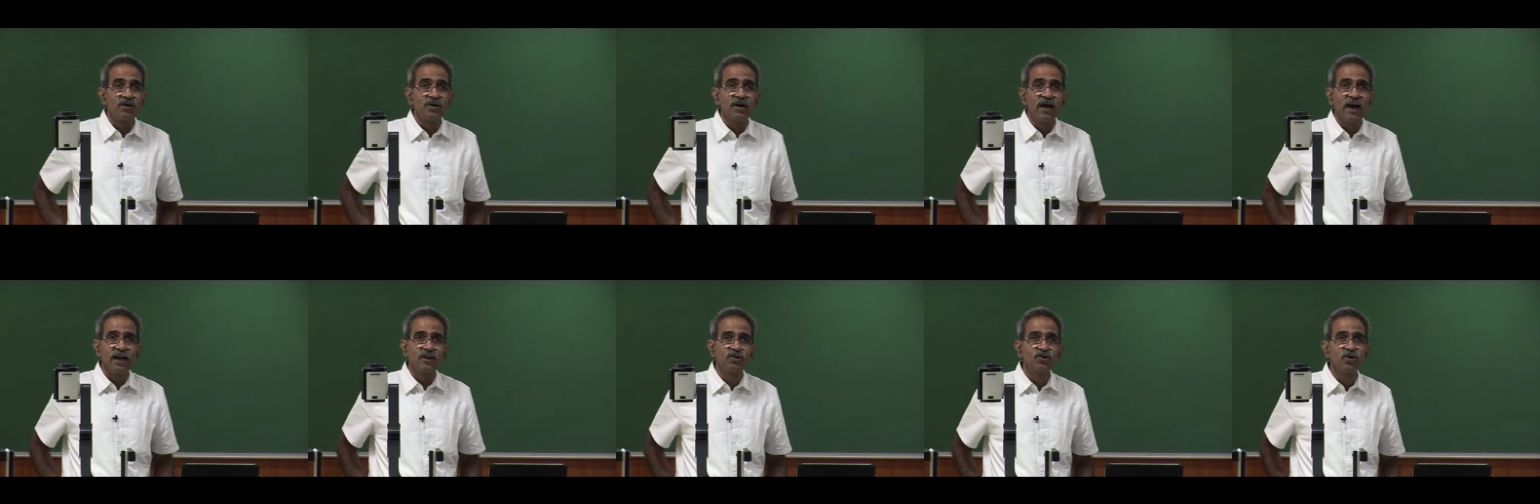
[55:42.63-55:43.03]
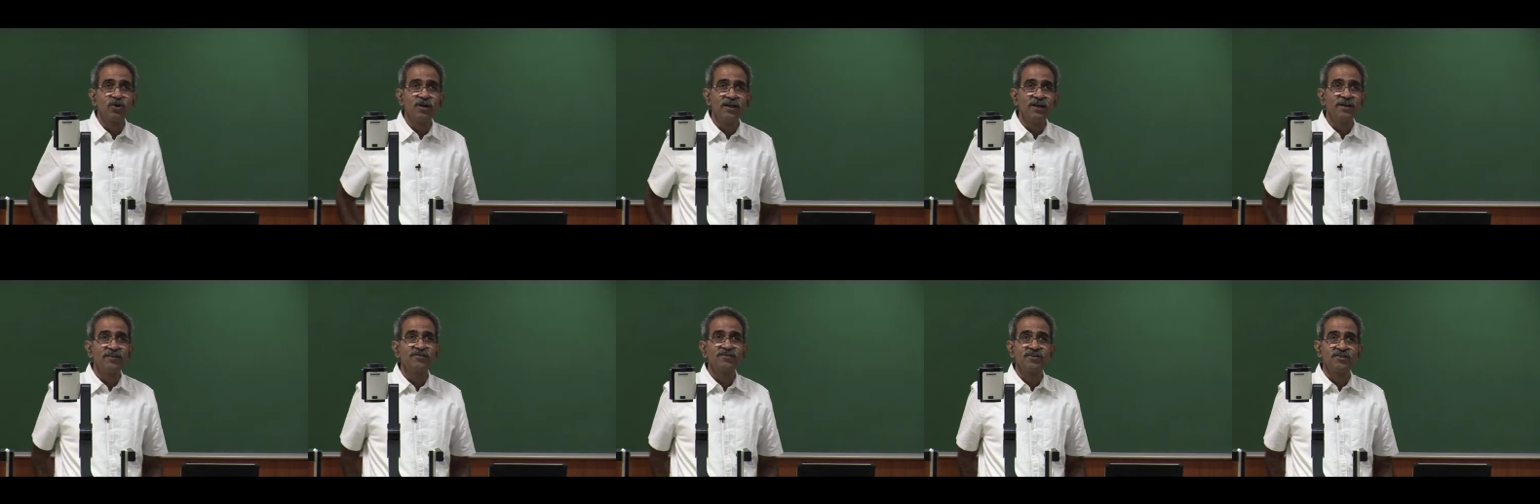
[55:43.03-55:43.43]

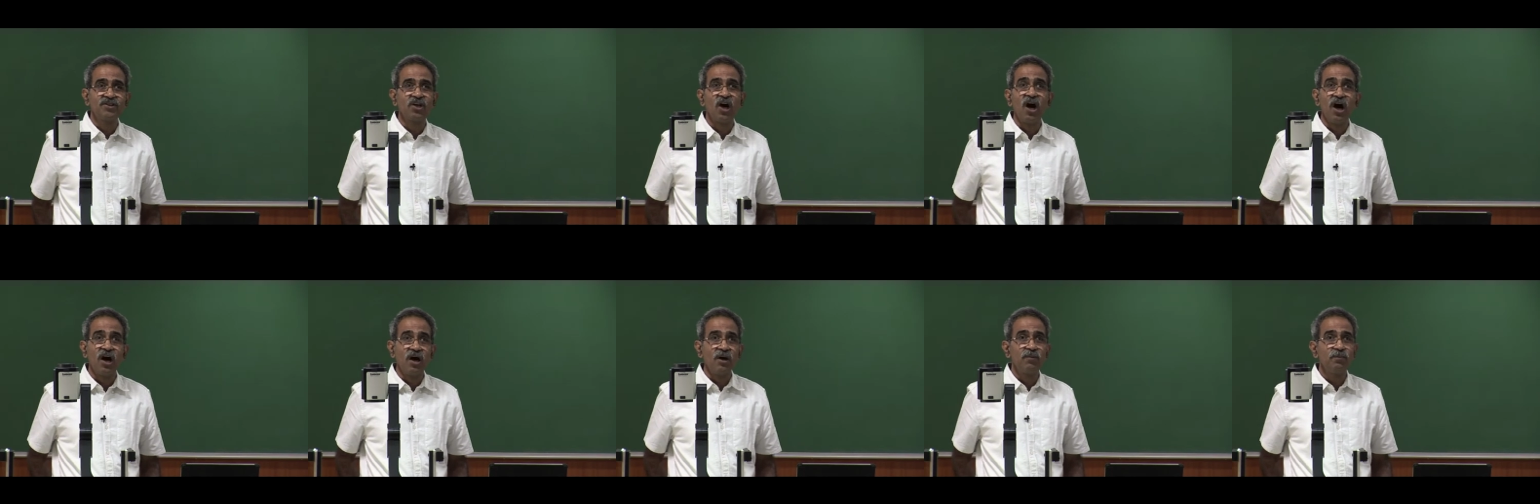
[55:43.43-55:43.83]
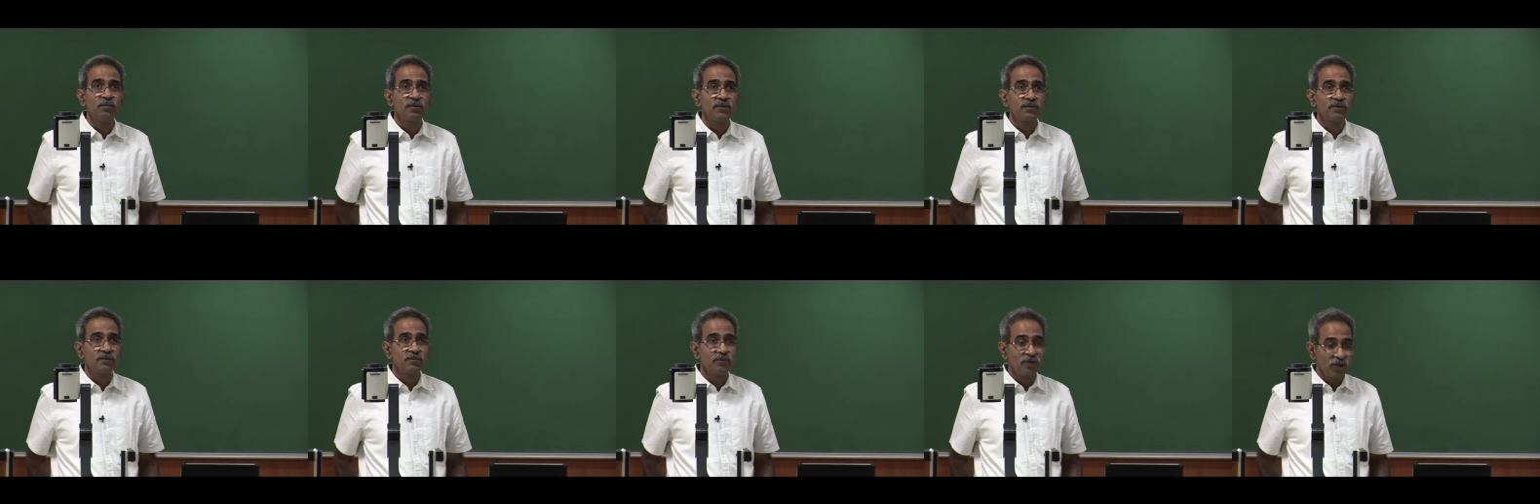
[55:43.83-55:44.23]
actually stop,
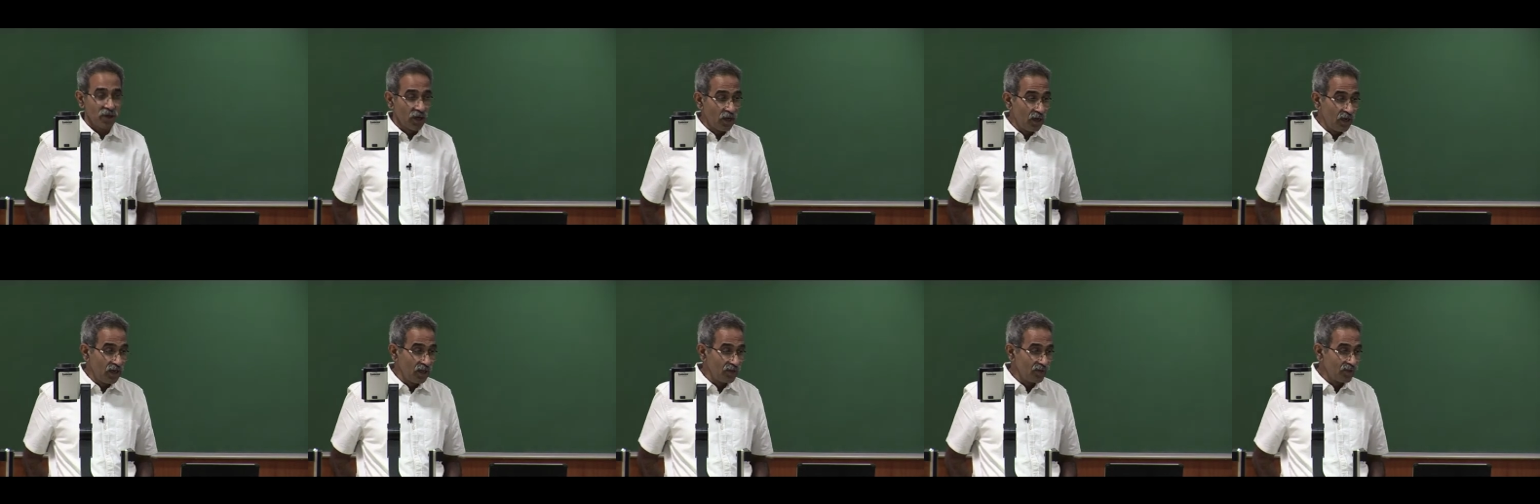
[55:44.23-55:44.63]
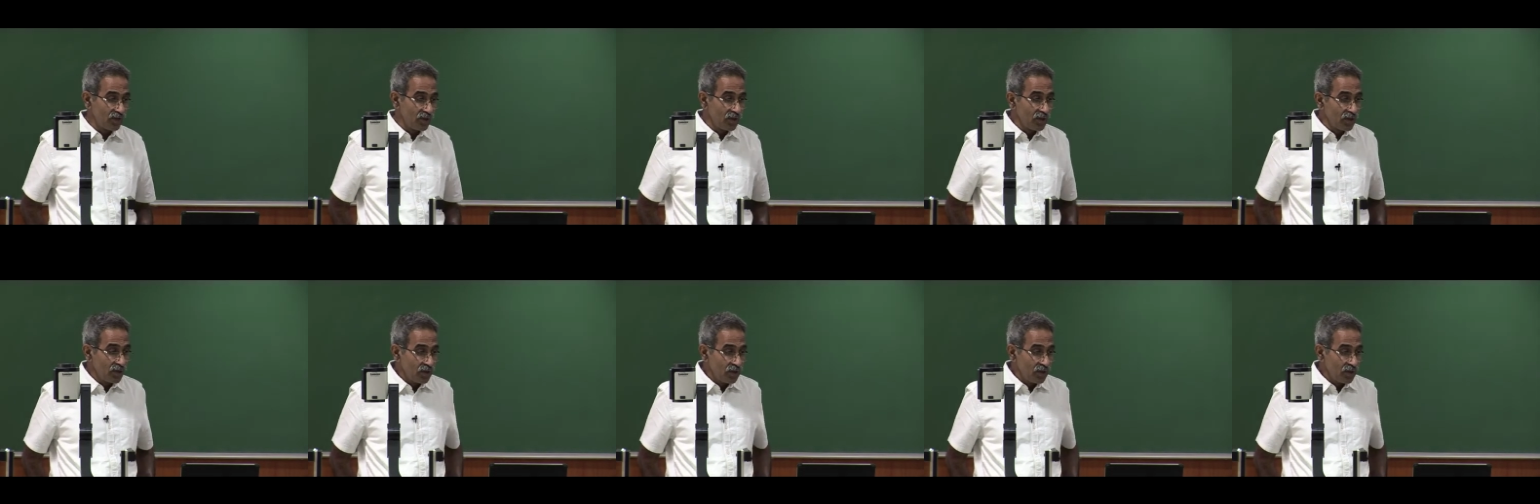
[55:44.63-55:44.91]
because